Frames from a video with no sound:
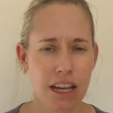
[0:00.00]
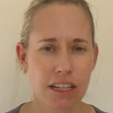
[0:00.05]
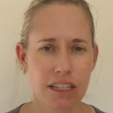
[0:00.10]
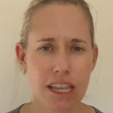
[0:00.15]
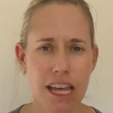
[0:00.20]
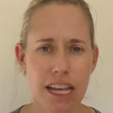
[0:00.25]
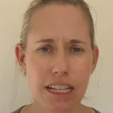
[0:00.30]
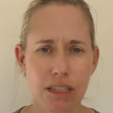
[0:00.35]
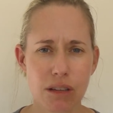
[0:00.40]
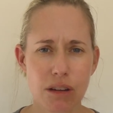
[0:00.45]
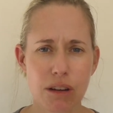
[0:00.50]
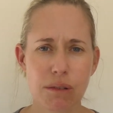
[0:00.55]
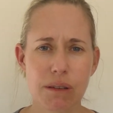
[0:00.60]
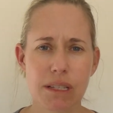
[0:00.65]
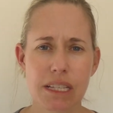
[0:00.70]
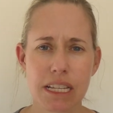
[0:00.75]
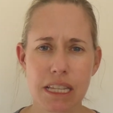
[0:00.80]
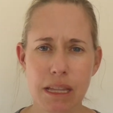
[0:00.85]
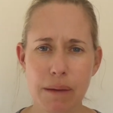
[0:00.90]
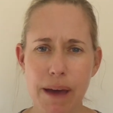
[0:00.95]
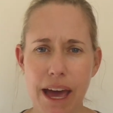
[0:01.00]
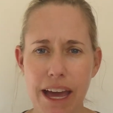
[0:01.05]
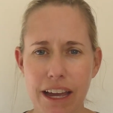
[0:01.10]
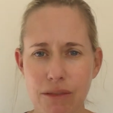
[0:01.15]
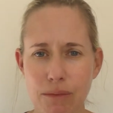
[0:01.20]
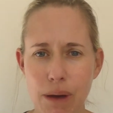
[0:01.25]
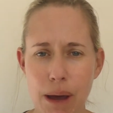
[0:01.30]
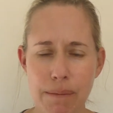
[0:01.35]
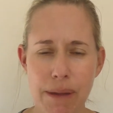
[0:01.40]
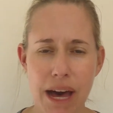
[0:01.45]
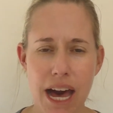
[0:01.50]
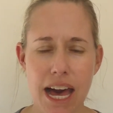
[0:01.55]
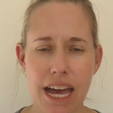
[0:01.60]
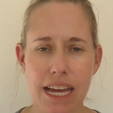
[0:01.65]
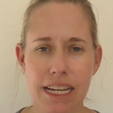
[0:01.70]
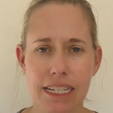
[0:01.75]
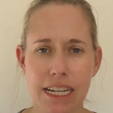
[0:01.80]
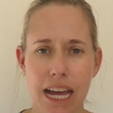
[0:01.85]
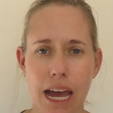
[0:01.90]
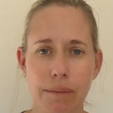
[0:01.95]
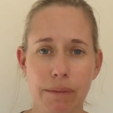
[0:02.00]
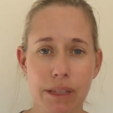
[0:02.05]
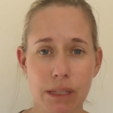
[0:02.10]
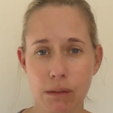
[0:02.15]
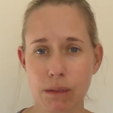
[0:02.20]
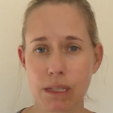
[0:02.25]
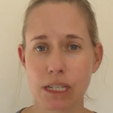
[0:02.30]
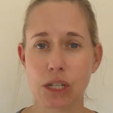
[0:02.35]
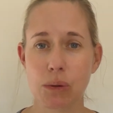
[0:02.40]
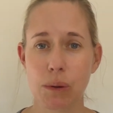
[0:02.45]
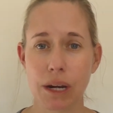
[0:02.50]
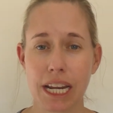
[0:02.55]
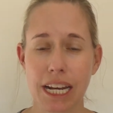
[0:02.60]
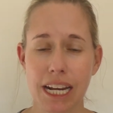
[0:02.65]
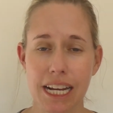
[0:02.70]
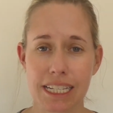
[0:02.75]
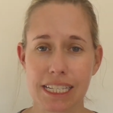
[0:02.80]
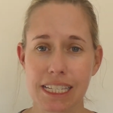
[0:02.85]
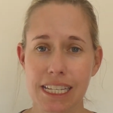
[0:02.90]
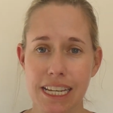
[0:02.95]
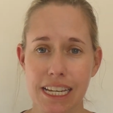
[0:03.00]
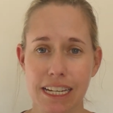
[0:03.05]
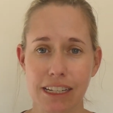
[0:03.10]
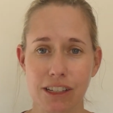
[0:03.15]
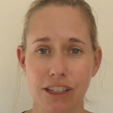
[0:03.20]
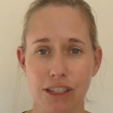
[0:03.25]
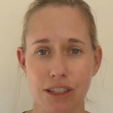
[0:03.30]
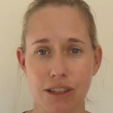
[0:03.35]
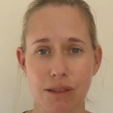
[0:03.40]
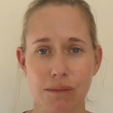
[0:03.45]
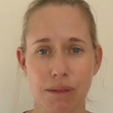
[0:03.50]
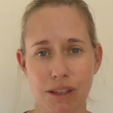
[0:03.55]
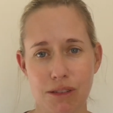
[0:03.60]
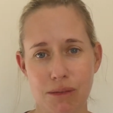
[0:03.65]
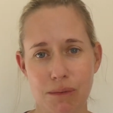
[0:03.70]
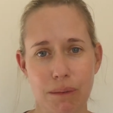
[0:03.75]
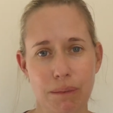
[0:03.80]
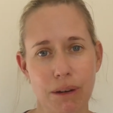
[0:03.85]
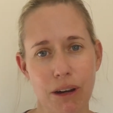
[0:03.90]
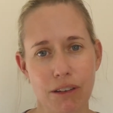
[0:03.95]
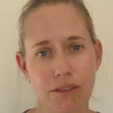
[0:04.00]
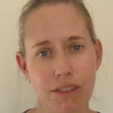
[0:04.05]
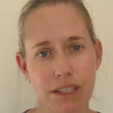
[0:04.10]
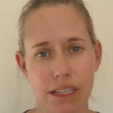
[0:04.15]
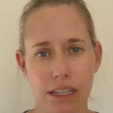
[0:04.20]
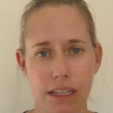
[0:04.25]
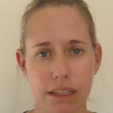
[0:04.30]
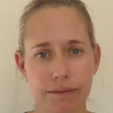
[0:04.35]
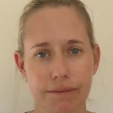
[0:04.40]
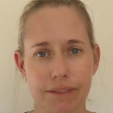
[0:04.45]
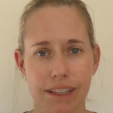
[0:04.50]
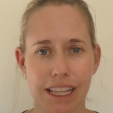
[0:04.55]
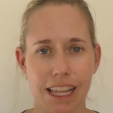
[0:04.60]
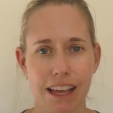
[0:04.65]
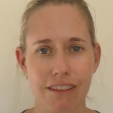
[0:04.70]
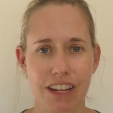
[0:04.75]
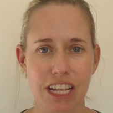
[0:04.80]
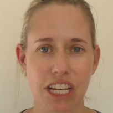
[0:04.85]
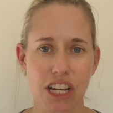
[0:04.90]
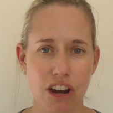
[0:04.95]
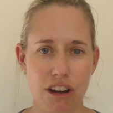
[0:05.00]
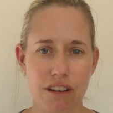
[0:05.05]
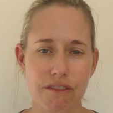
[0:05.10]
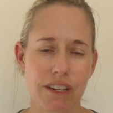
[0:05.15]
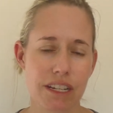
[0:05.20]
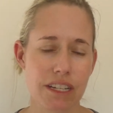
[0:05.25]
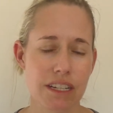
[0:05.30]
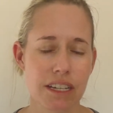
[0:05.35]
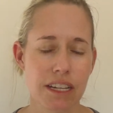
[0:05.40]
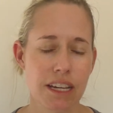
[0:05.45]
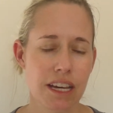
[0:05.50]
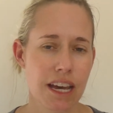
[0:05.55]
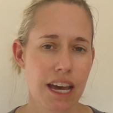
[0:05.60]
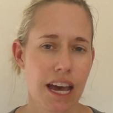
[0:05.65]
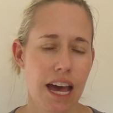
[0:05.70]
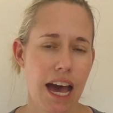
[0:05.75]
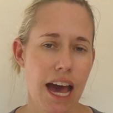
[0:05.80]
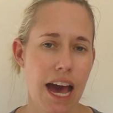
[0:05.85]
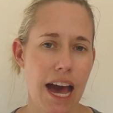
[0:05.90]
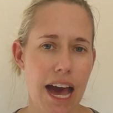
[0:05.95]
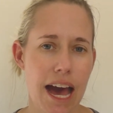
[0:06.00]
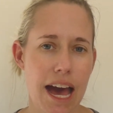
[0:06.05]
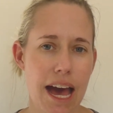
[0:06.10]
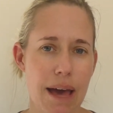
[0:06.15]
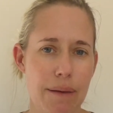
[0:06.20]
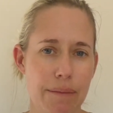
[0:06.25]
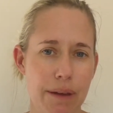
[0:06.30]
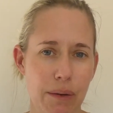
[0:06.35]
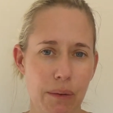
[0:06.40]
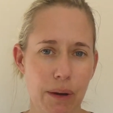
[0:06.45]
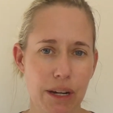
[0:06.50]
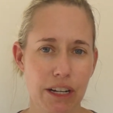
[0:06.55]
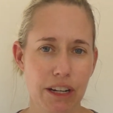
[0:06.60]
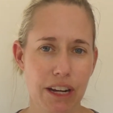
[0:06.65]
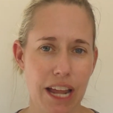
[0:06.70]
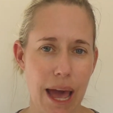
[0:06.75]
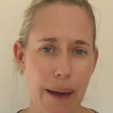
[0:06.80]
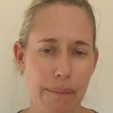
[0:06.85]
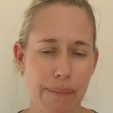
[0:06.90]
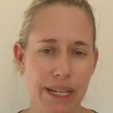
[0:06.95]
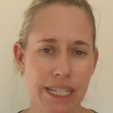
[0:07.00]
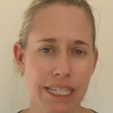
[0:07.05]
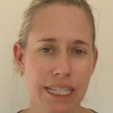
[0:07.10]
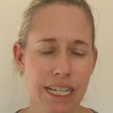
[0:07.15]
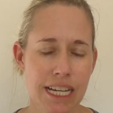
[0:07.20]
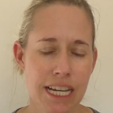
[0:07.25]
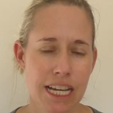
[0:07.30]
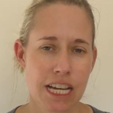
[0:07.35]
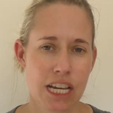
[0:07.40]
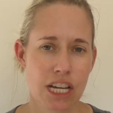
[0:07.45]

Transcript: So that sort of was in the back of my mind. This was in 2019, because you must remember, obviously, lovely COVID and whatnot happened.